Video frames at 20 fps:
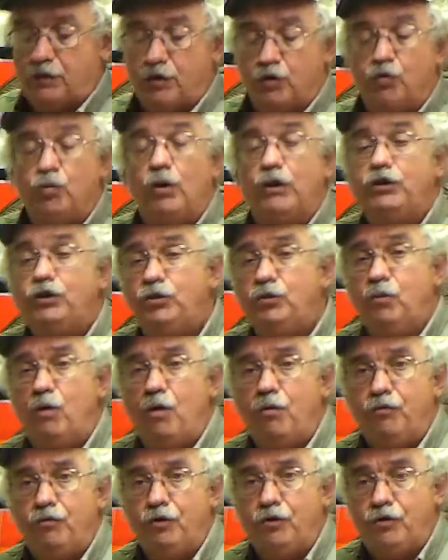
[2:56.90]
because what you
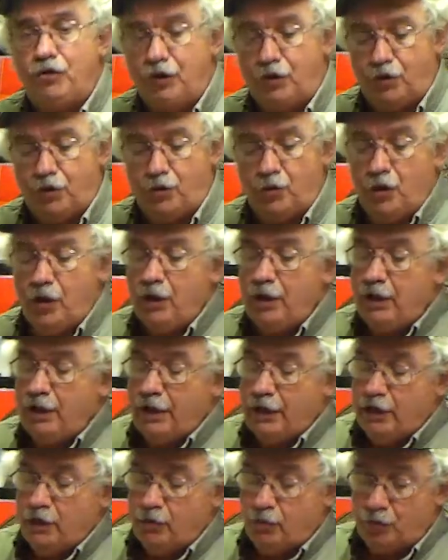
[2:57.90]
want to do
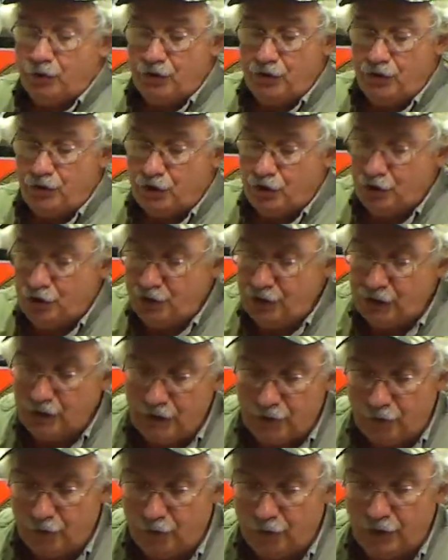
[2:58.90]
is when you sit
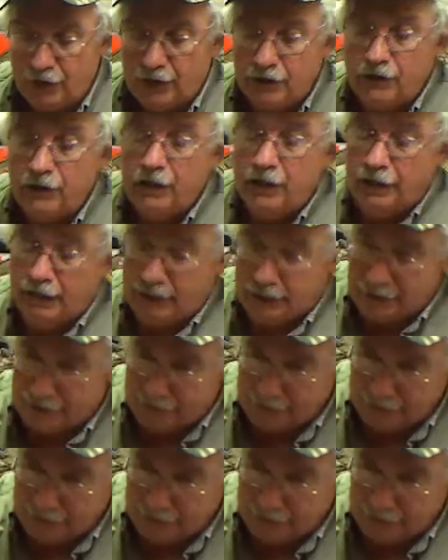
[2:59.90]
on this, is